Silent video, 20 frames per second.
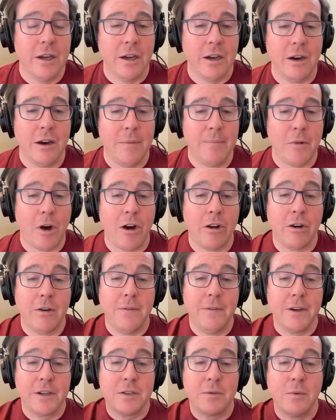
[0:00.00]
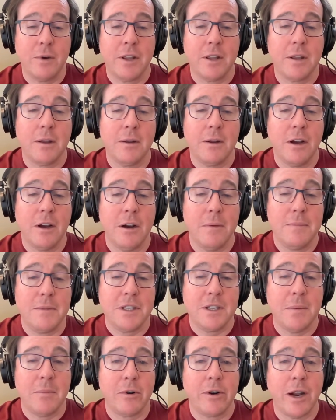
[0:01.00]
um, autofix with um,
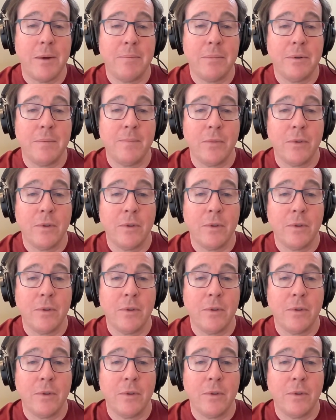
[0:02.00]
semgrep